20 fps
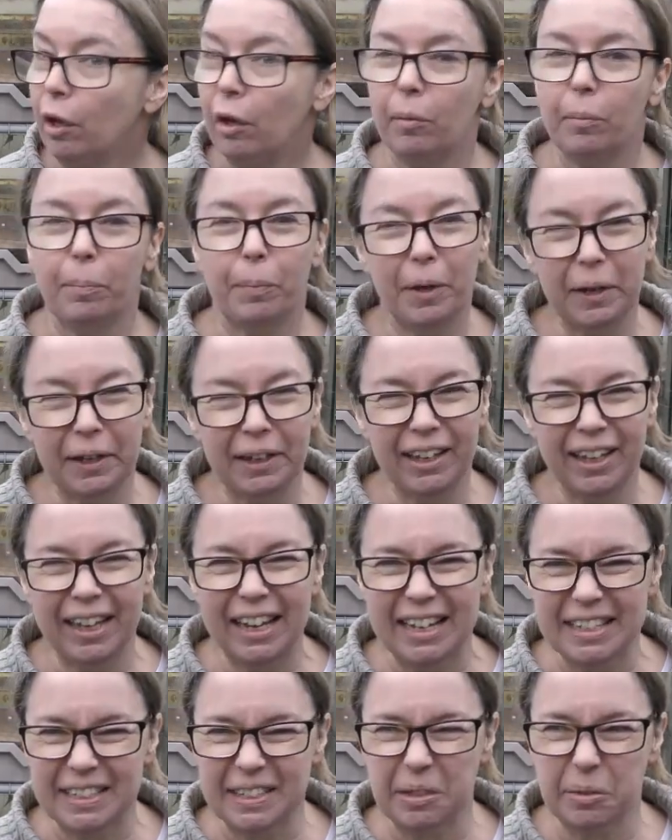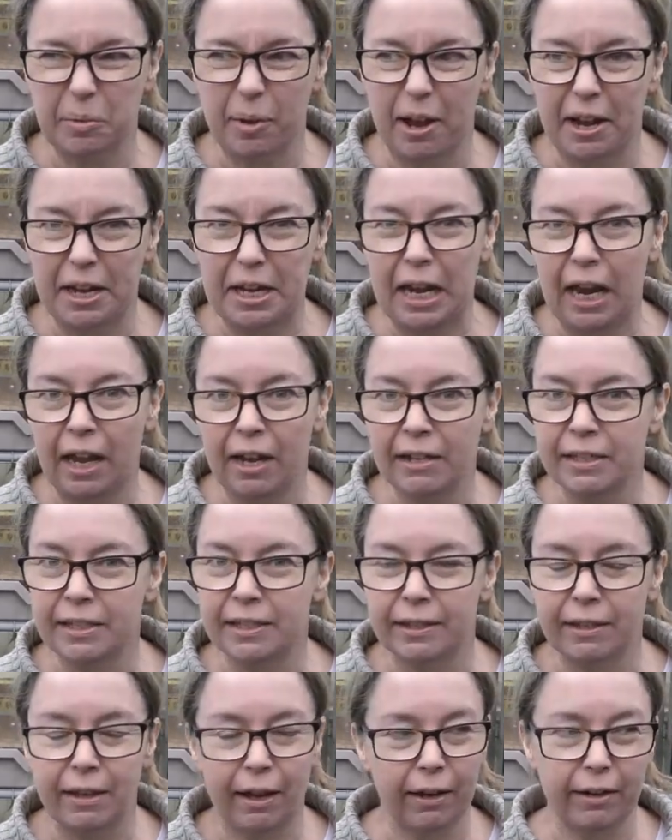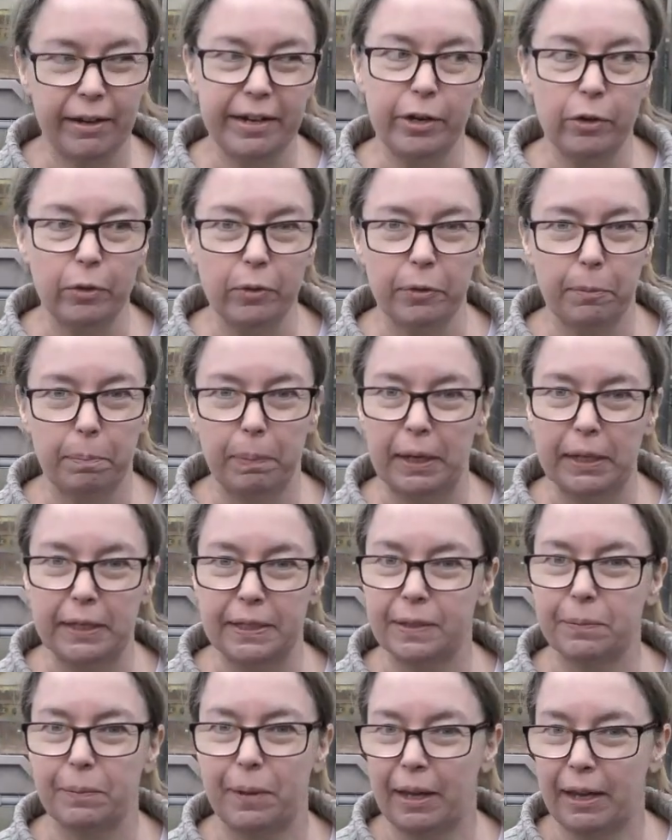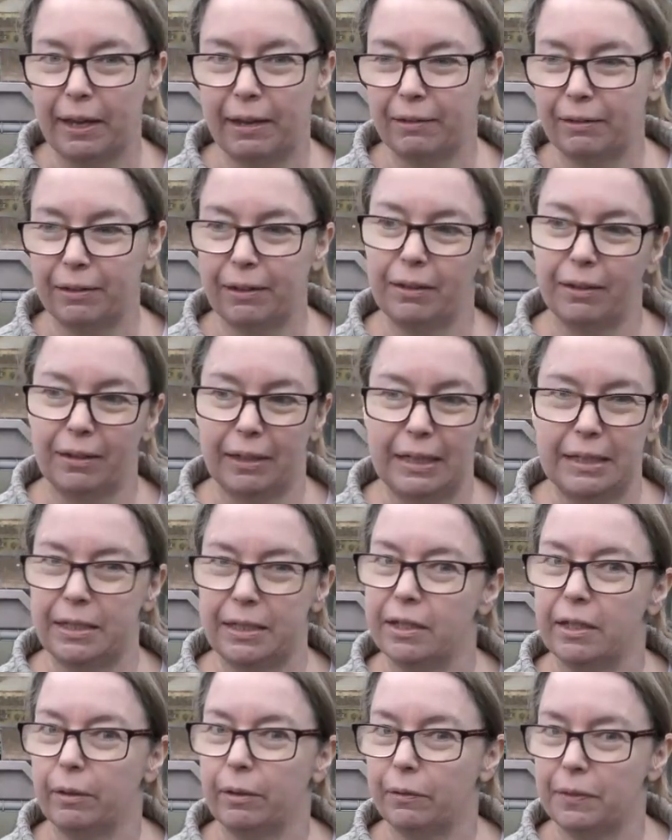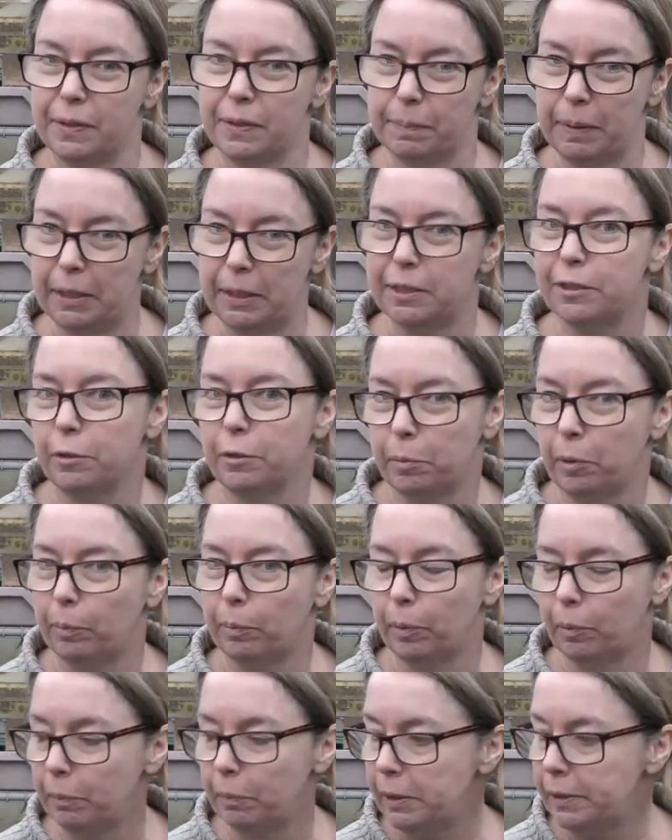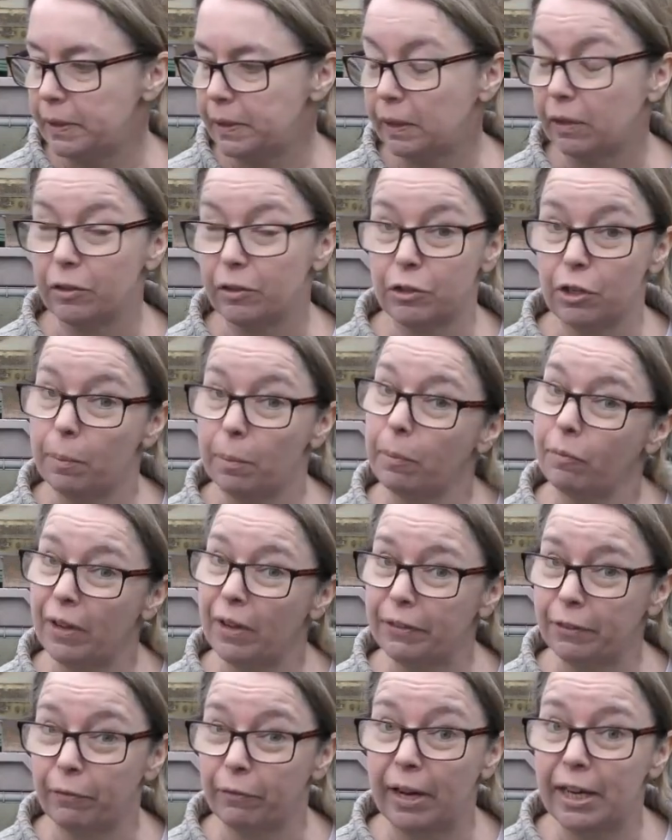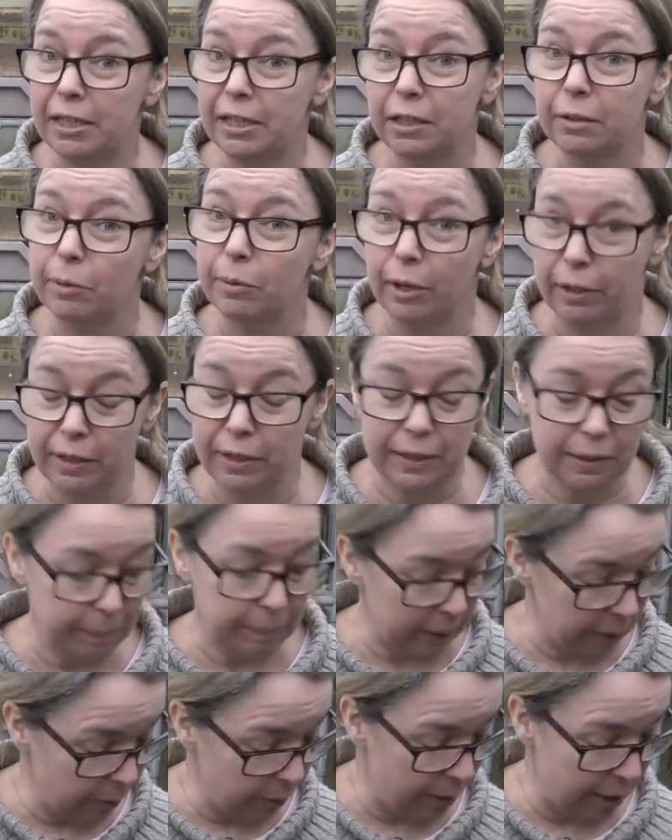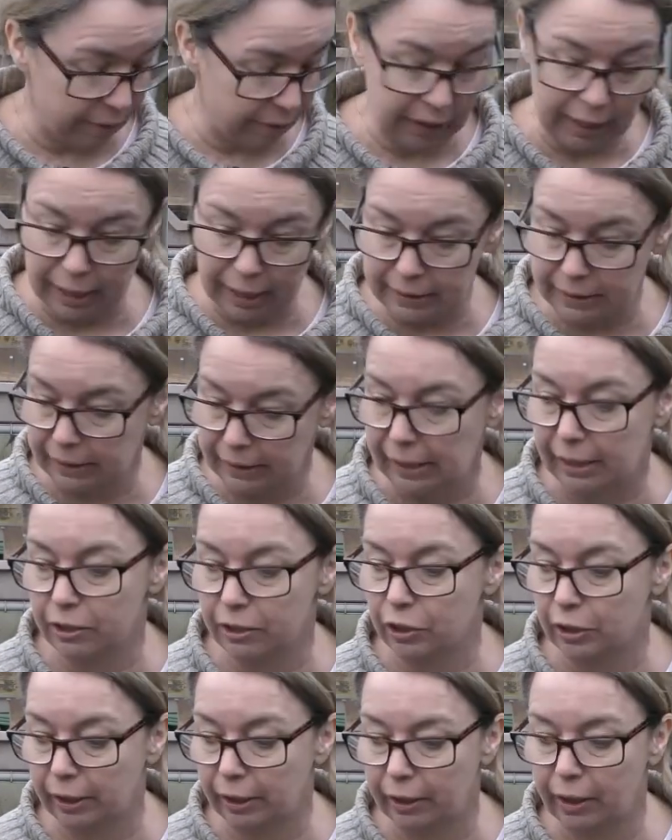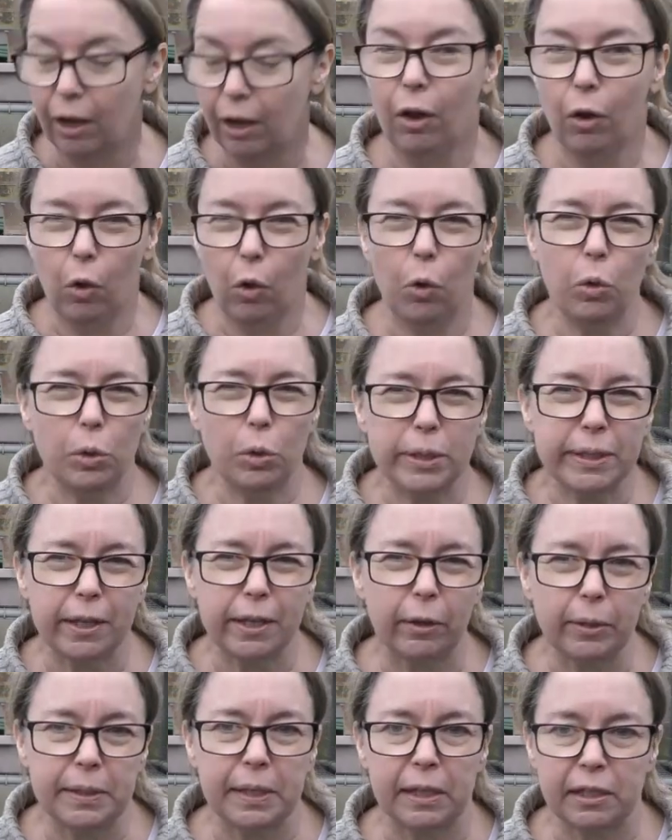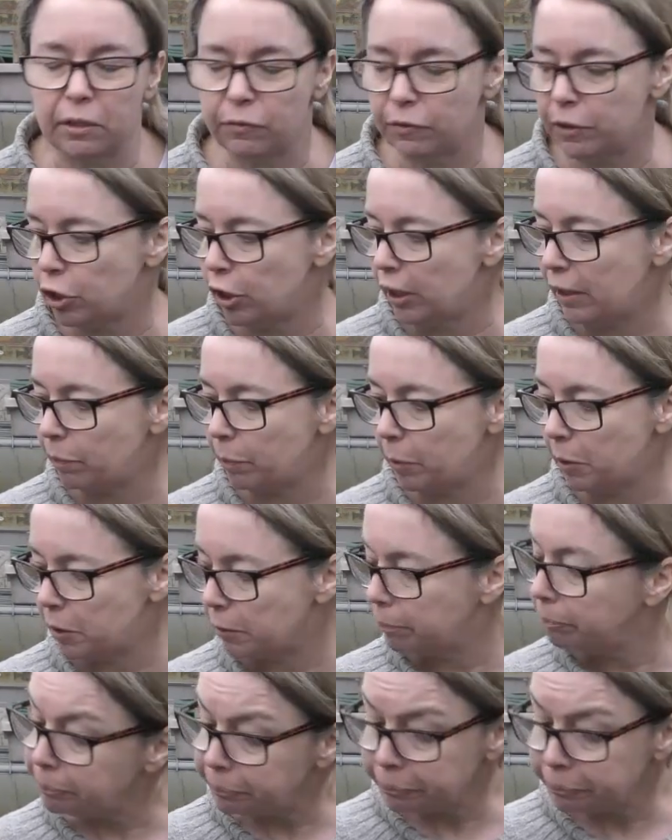But it's quite nice. And in all the bits where, I don't know, I've speeded up or put music on top, I've had the radio on and it's been quite relaxing actually. Also a sense of achievement.